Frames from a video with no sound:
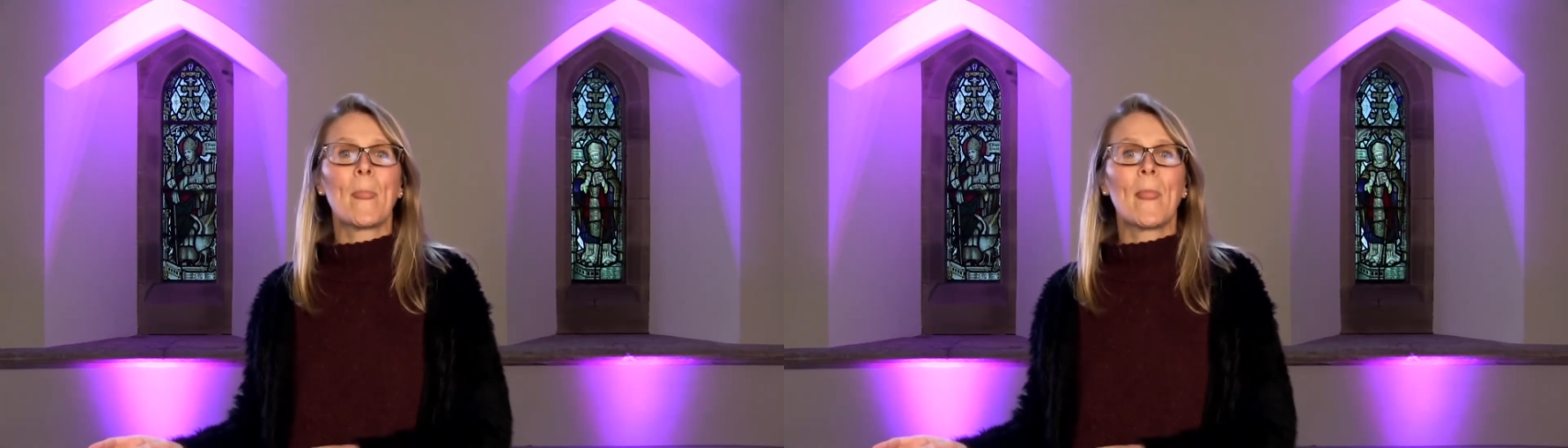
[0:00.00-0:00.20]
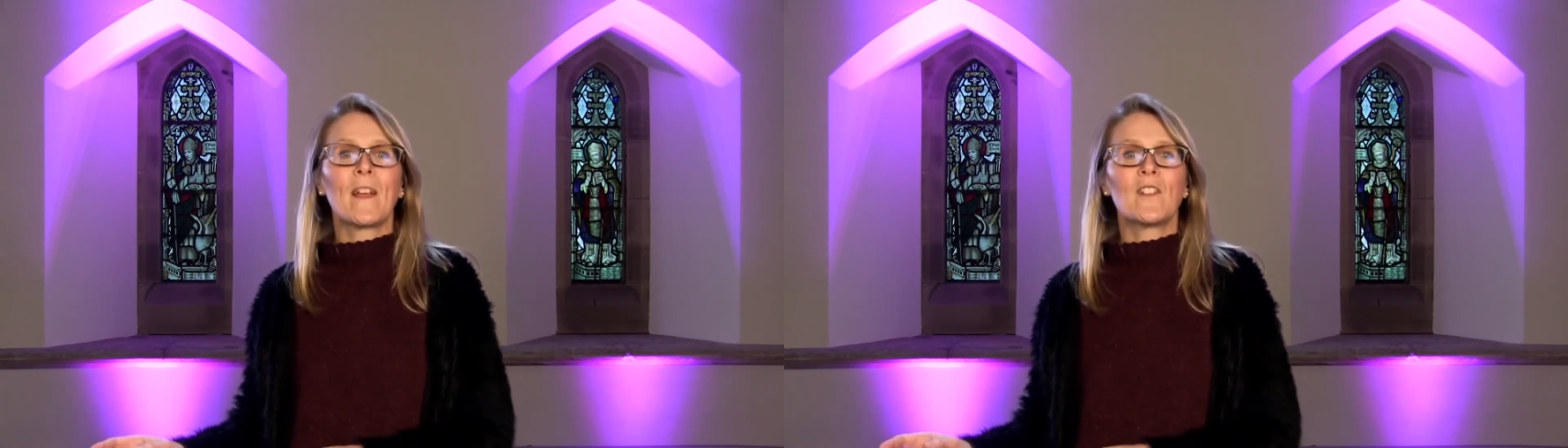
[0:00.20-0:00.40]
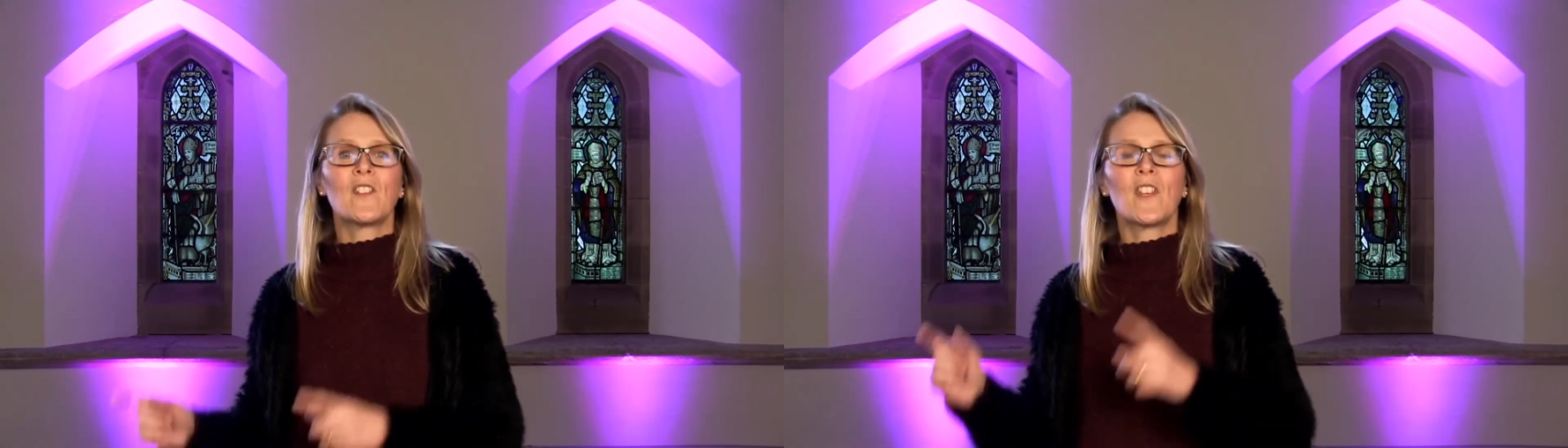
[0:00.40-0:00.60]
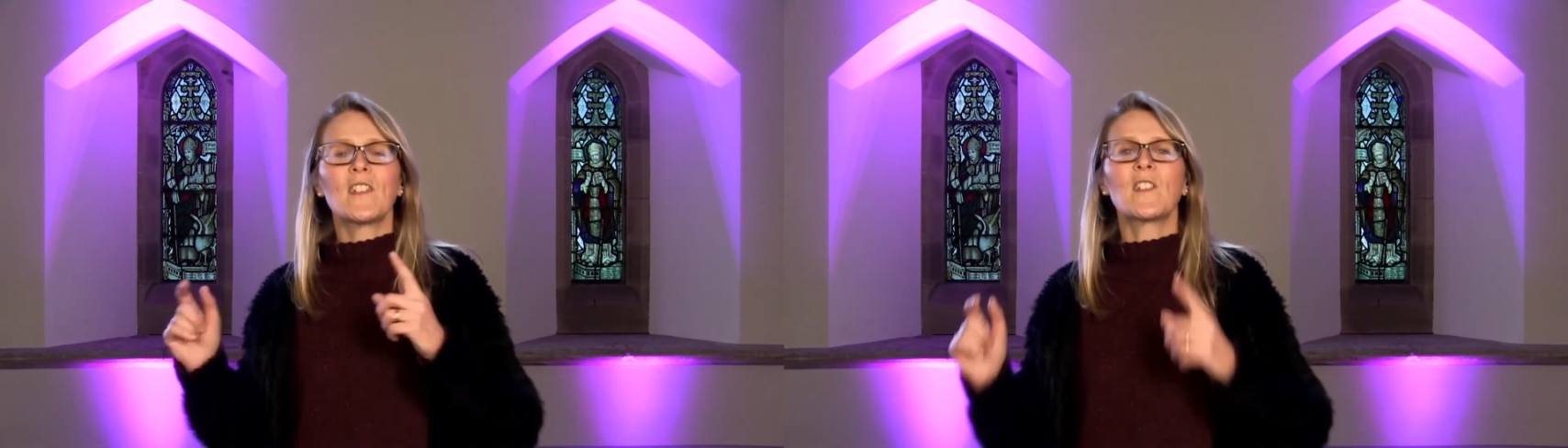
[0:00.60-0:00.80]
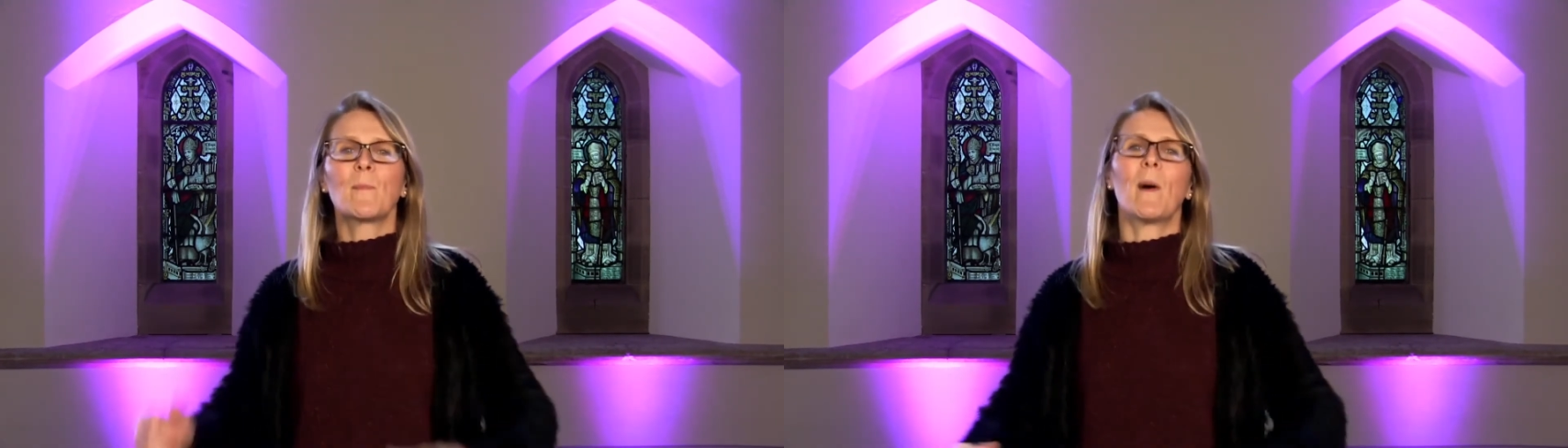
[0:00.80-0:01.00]
she
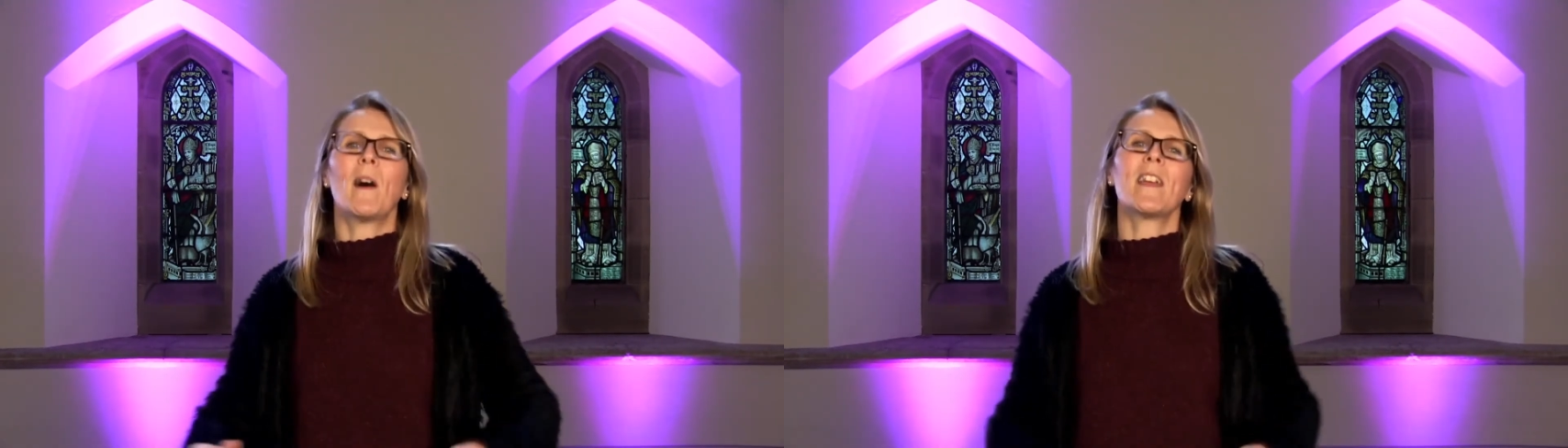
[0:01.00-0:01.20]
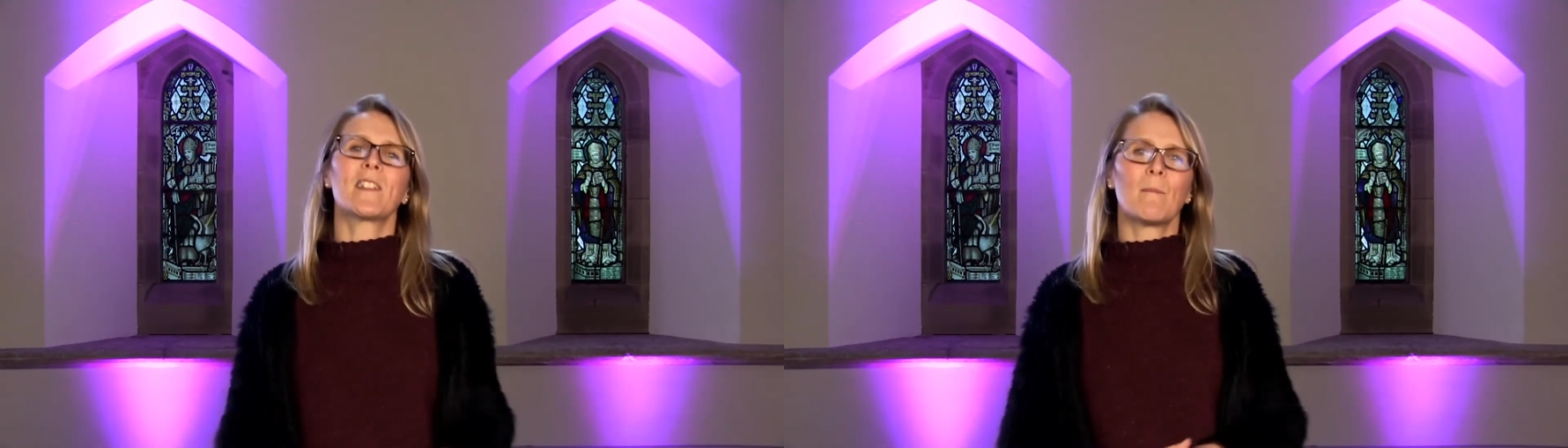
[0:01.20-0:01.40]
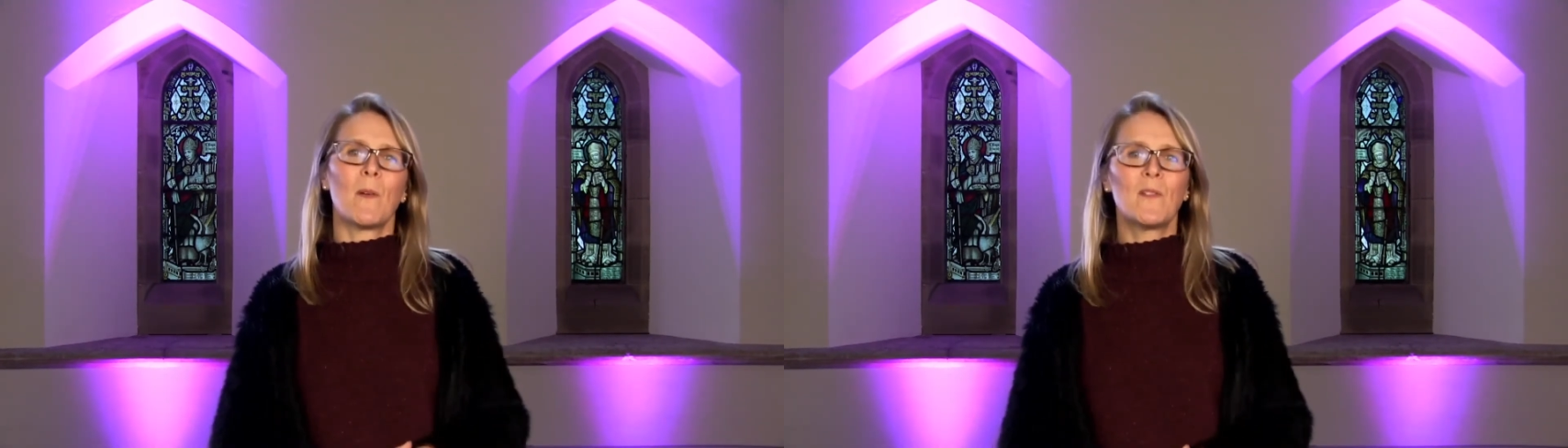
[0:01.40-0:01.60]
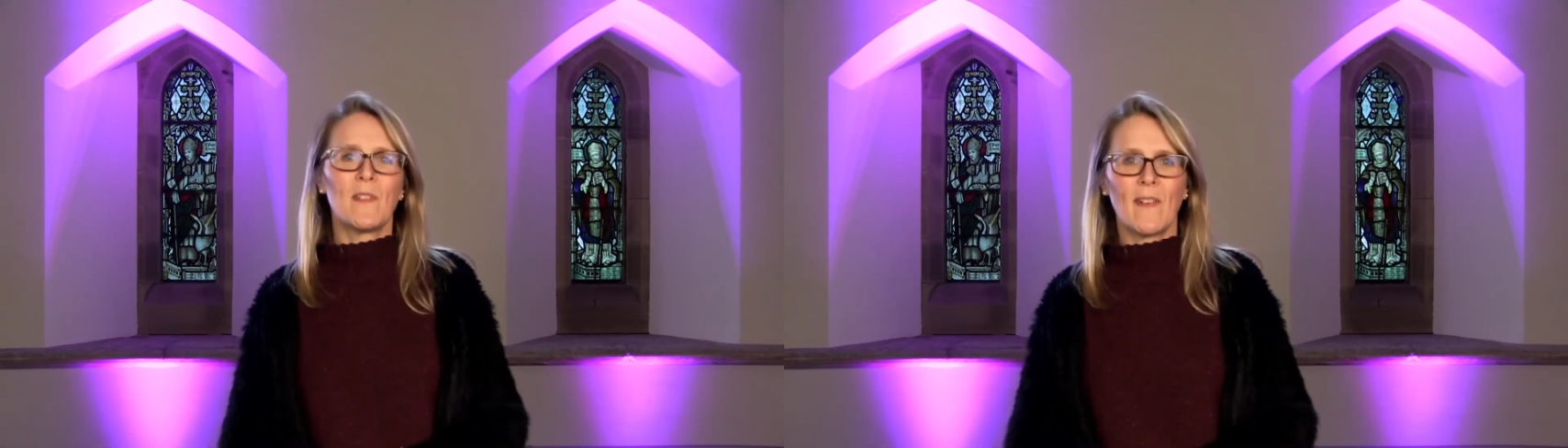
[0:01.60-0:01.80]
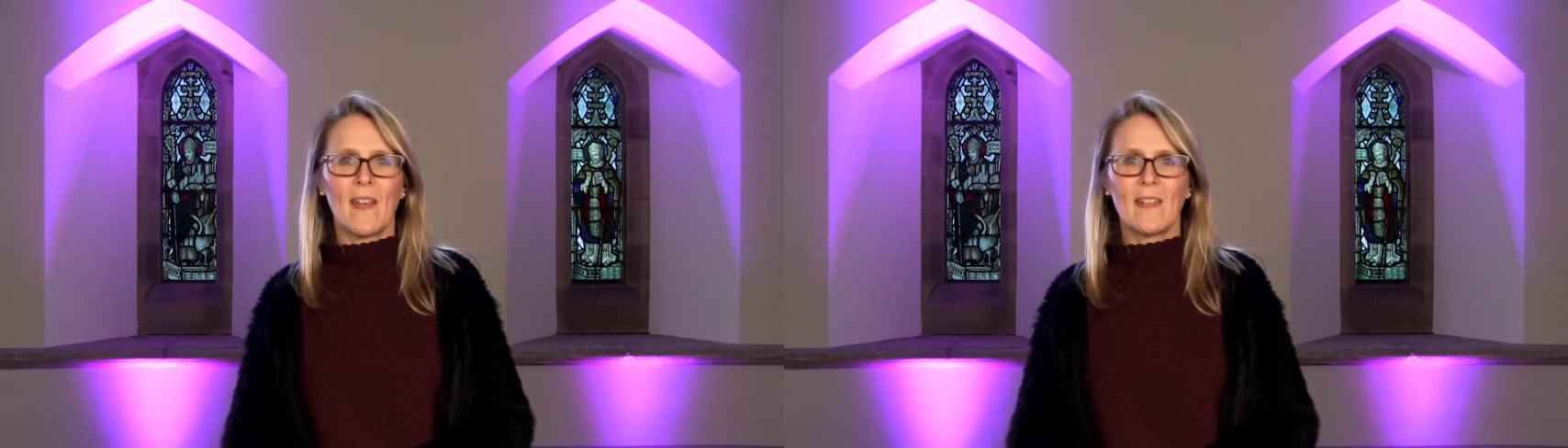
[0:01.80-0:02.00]
inspires and
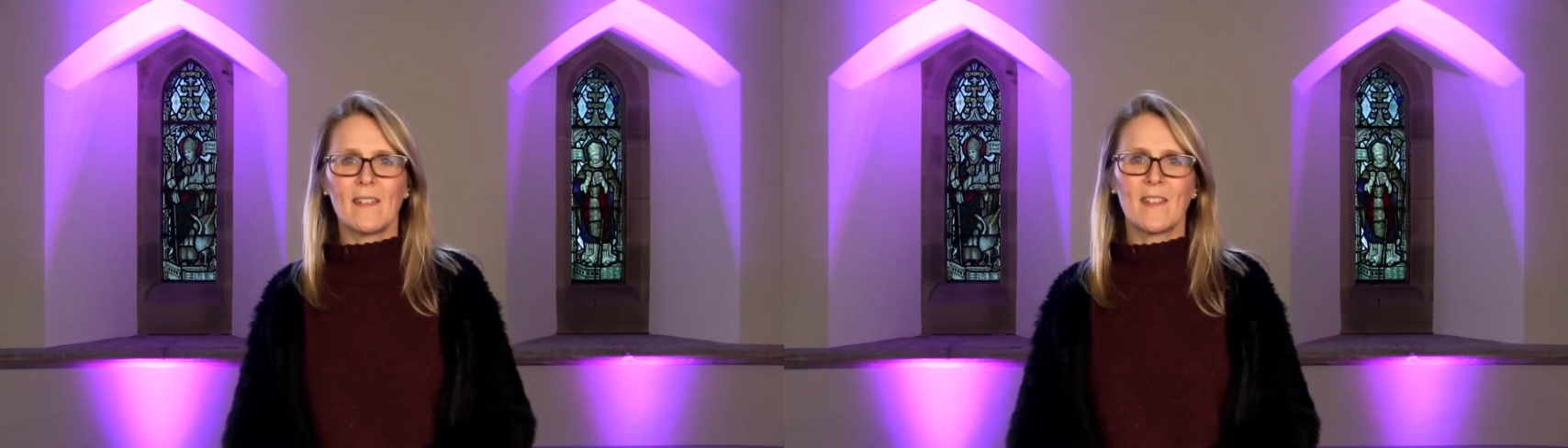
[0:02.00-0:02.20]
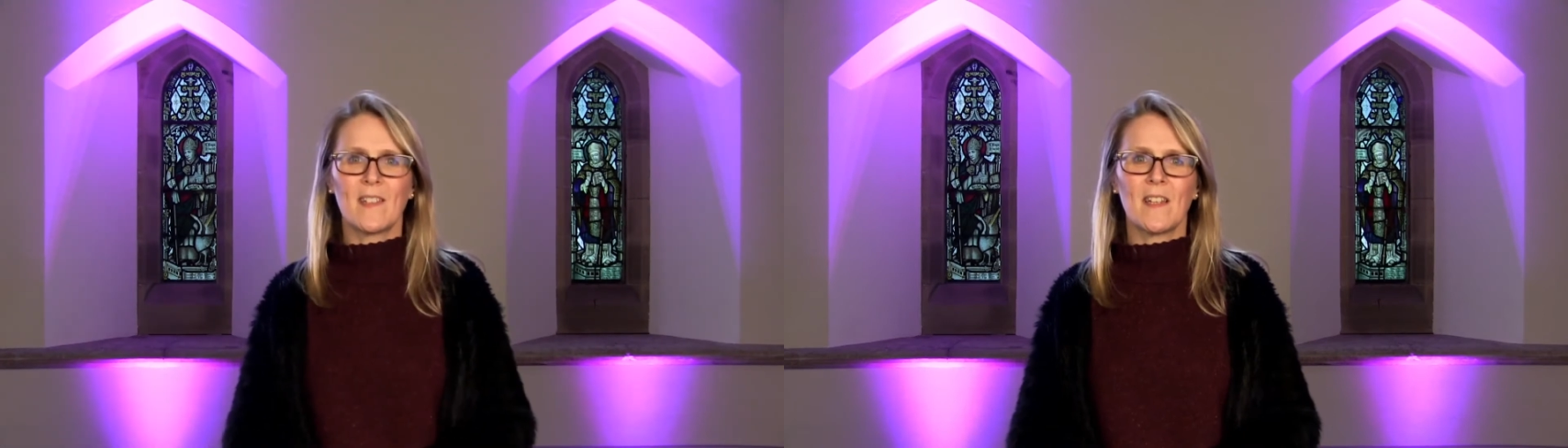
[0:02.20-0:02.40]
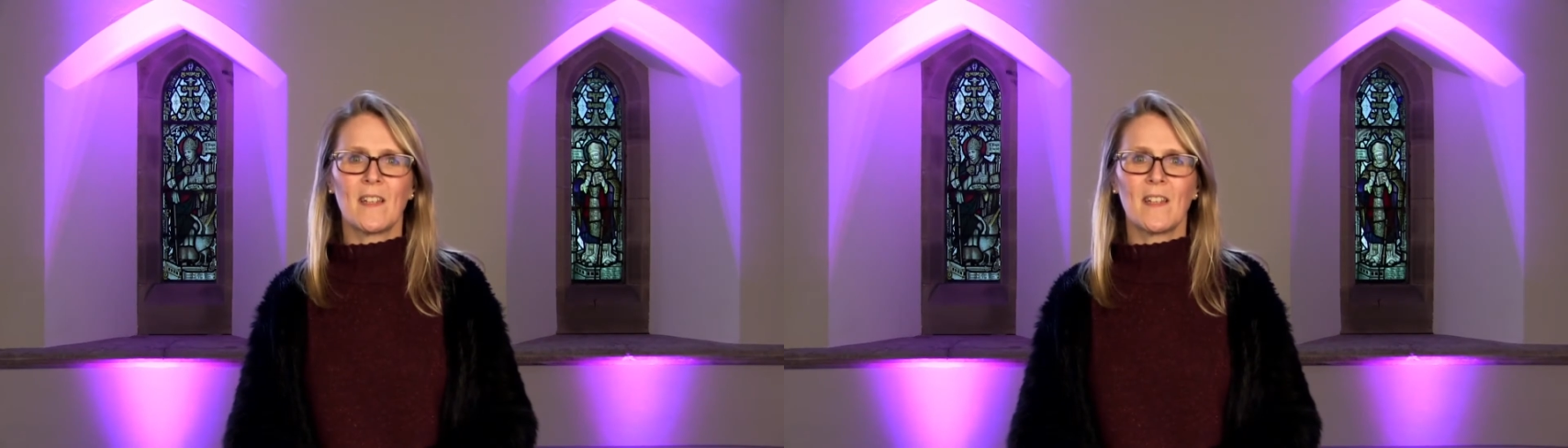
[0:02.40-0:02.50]
motivates.